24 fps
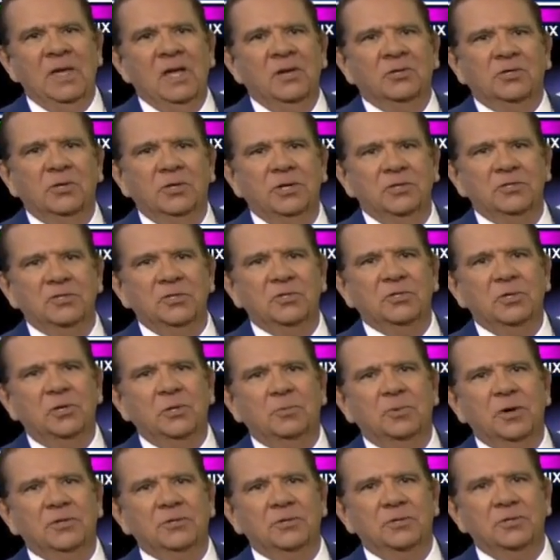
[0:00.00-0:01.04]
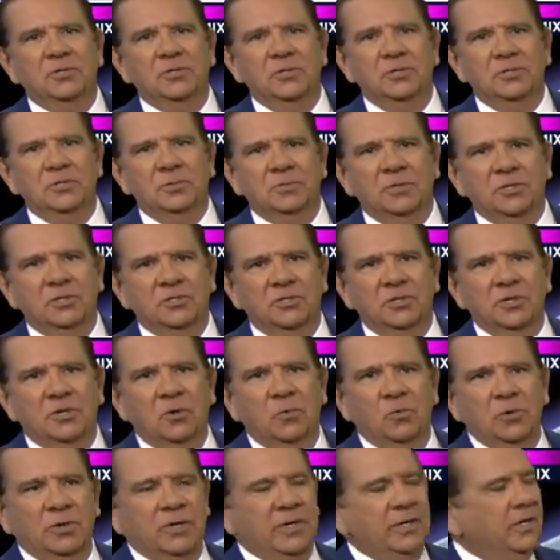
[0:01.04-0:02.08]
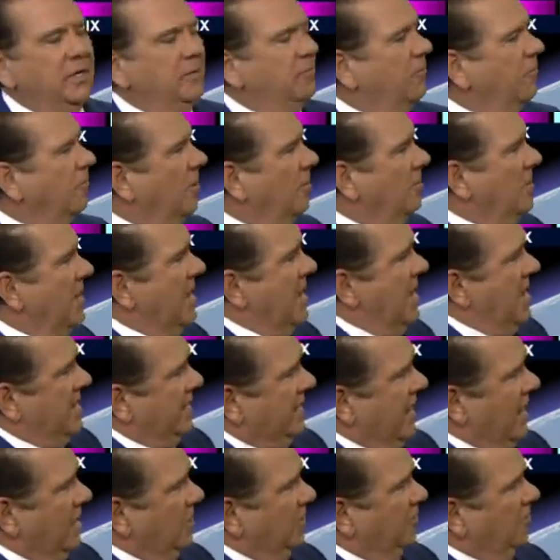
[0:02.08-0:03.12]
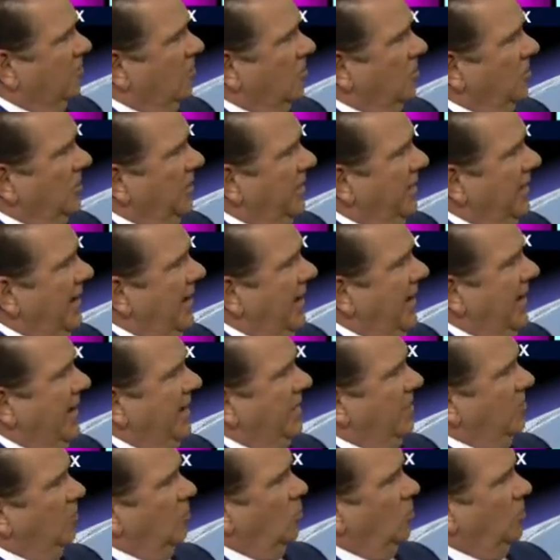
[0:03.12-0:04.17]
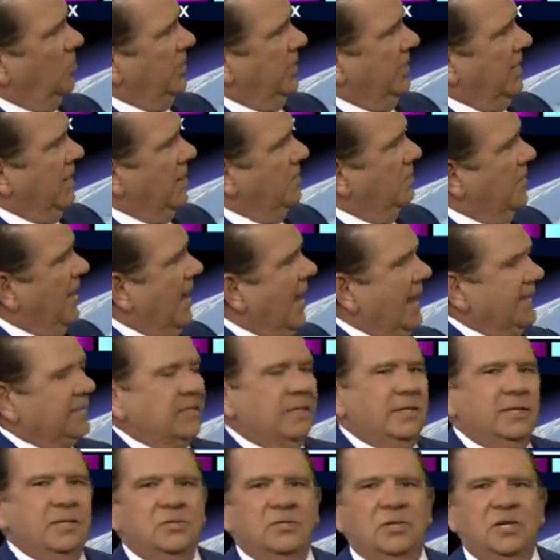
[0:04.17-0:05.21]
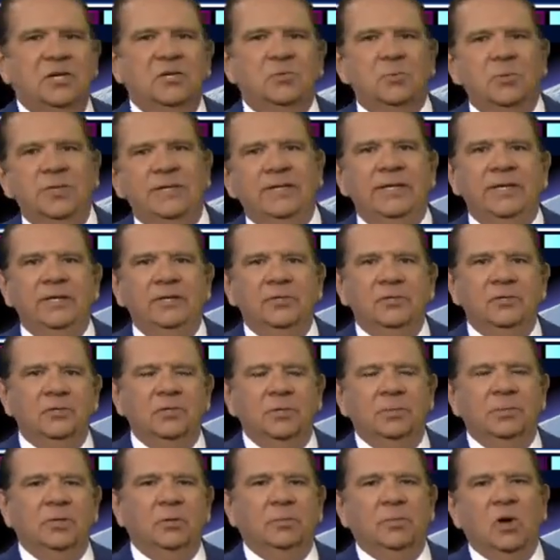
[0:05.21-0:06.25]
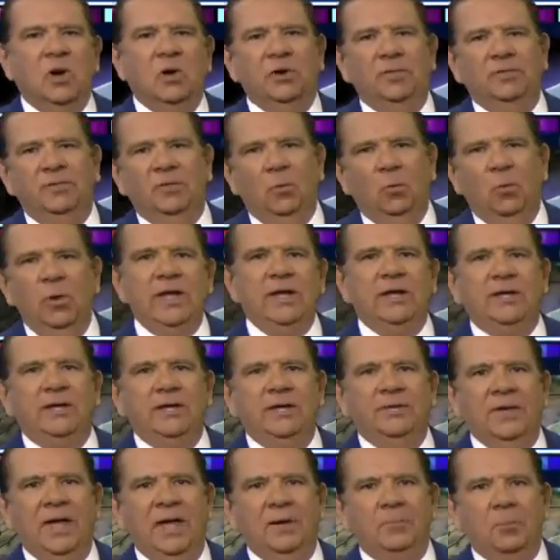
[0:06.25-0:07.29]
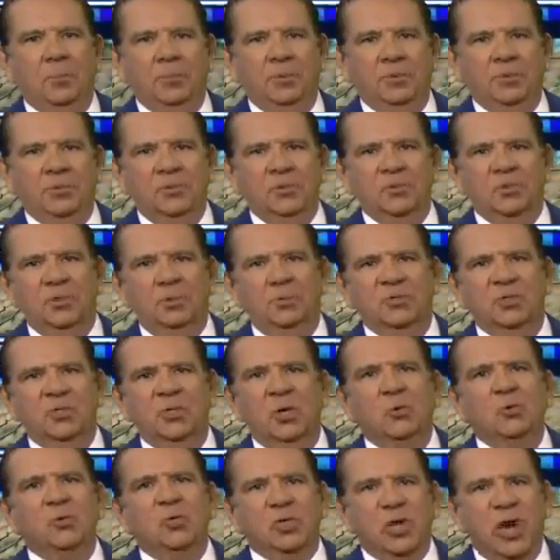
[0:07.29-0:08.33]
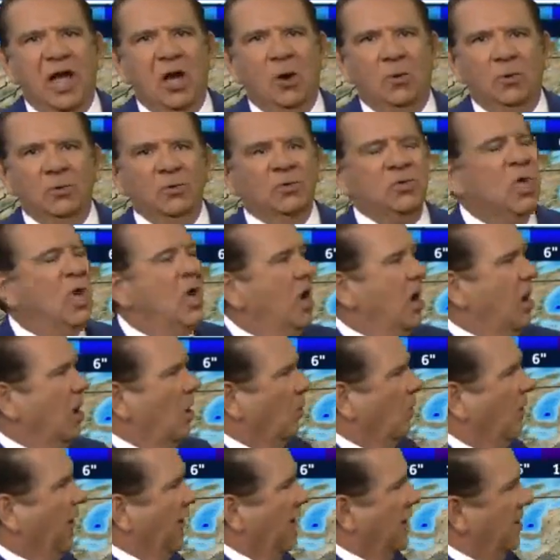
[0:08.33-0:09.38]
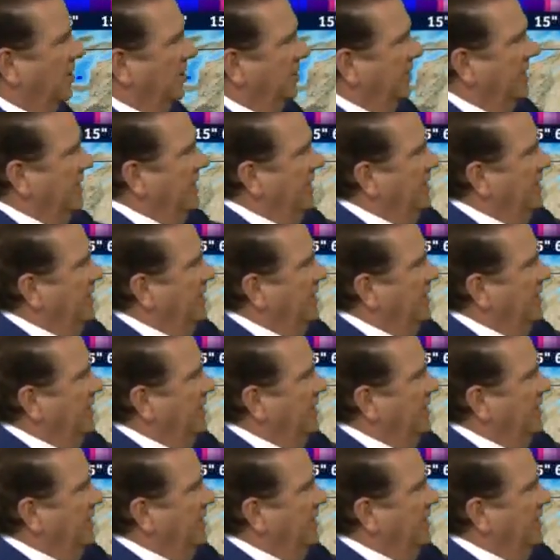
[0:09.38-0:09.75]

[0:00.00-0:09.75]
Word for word: So here's this low pressure system that's uh, working in from California, and it will be impacting us as we get into the middle part of the week, and that will produce some snow showers around uh,